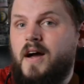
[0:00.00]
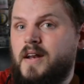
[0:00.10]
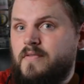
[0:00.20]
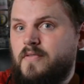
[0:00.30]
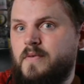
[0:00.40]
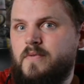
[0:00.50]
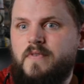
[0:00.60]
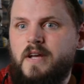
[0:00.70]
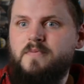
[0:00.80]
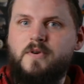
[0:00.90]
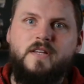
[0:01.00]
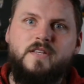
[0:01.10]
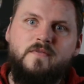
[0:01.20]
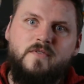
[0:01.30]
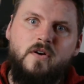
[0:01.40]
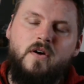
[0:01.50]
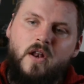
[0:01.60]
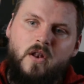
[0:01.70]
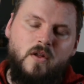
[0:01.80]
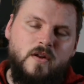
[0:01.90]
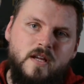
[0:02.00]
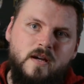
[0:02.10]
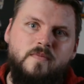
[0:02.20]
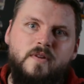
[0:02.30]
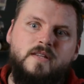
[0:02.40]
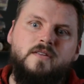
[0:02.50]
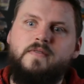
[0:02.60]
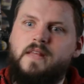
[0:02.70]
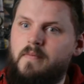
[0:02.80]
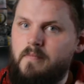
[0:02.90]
Another thing with Facebook is you've got a lot of companies on there.